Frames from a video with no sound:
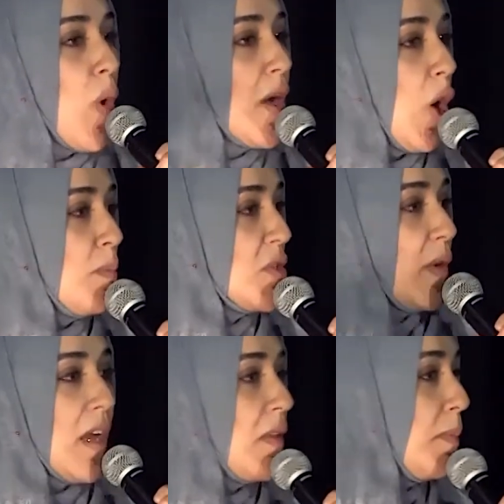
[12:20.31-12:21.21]
one home to
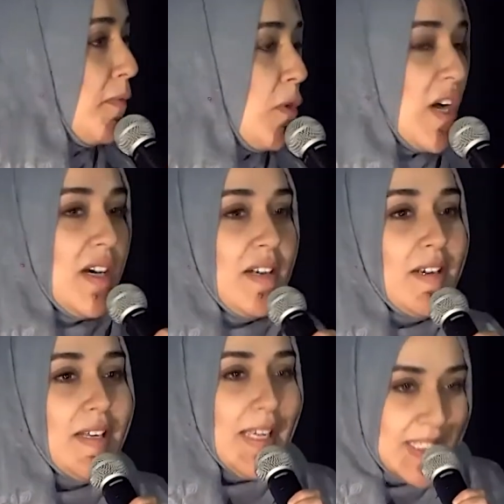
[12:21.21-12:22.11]
another before?
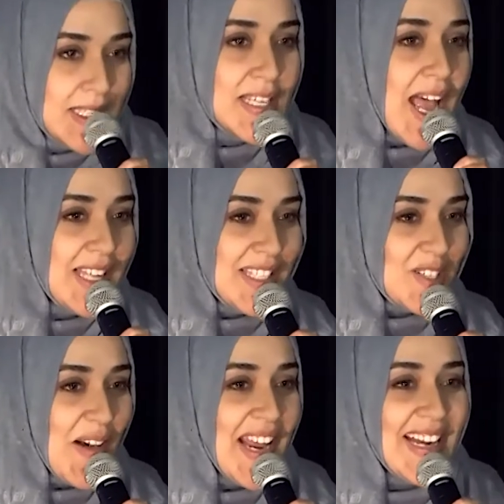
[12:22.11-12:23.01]
It's
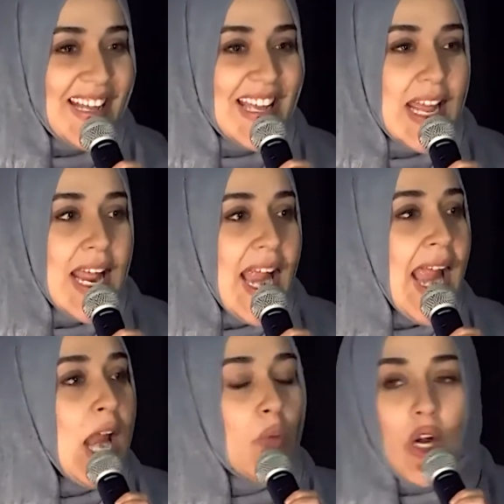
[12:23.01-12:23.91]
intense, right?
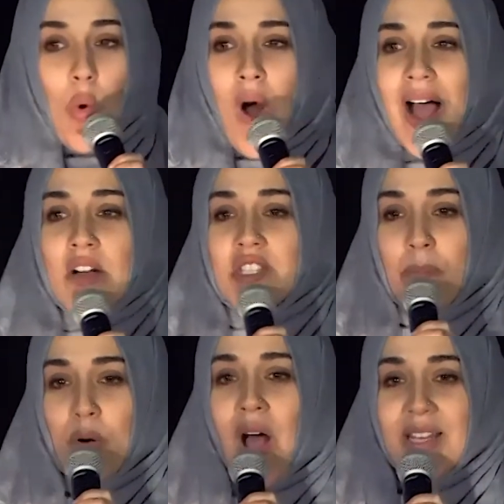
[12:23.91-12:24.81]
It requires a
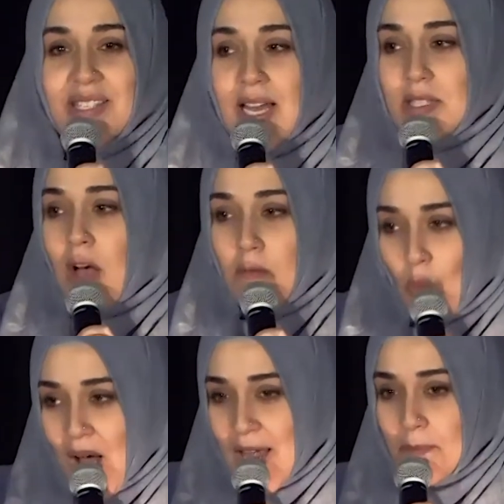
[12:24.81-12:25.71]
process of
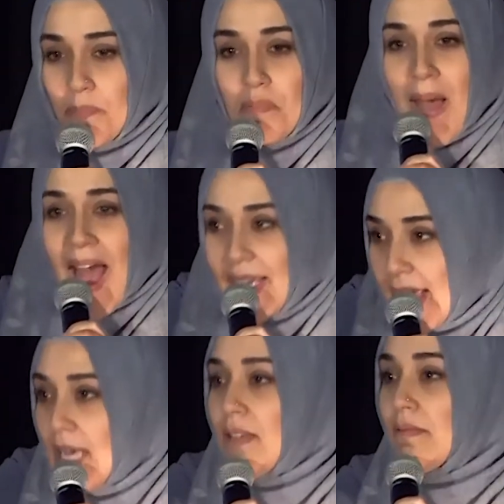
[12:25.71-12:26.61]
what?
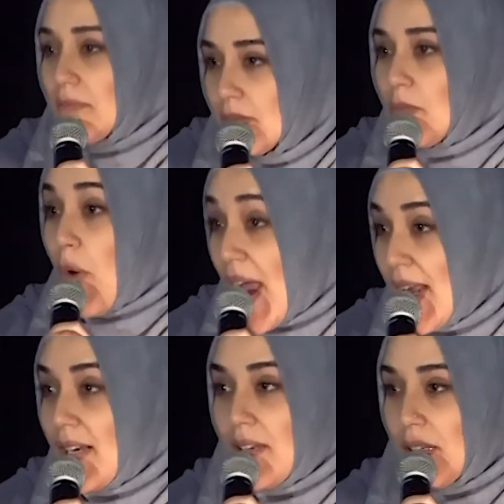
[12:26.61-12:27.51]
Packing,
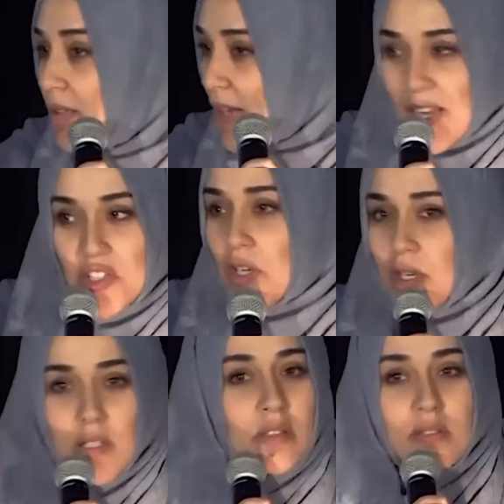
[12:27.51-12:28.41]
right? Not
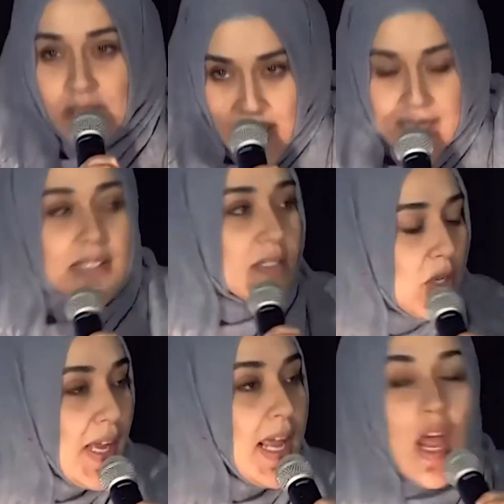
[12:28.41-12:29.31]
sure? Yes?
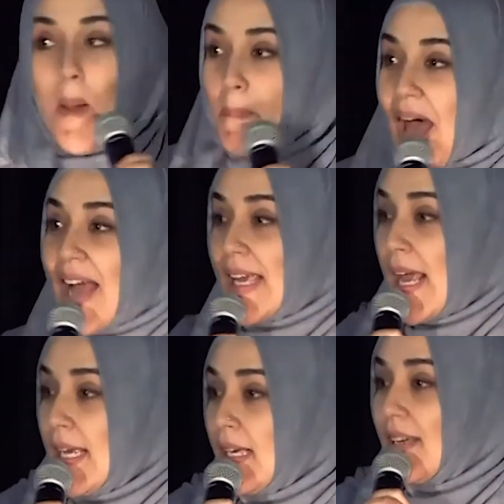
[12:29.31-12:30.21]
Okay.
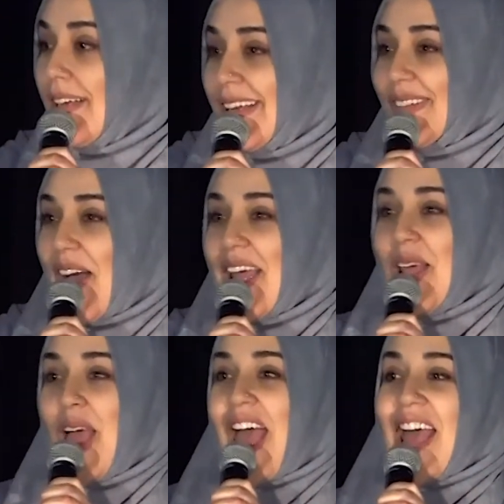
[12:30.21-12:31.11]
Packing, right?
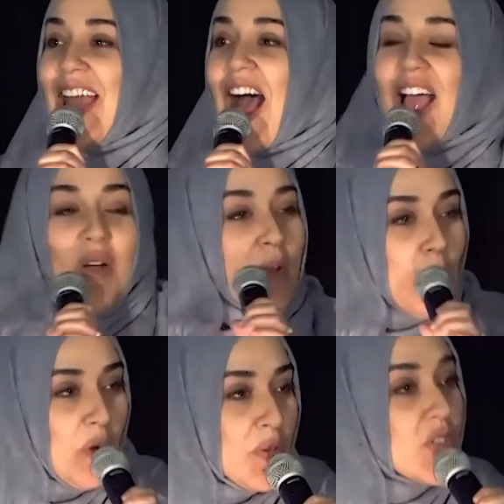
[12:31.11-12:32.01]
And hiring
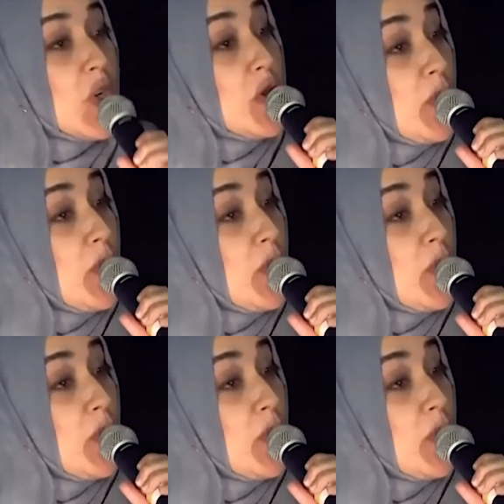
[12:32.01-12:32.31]
movers or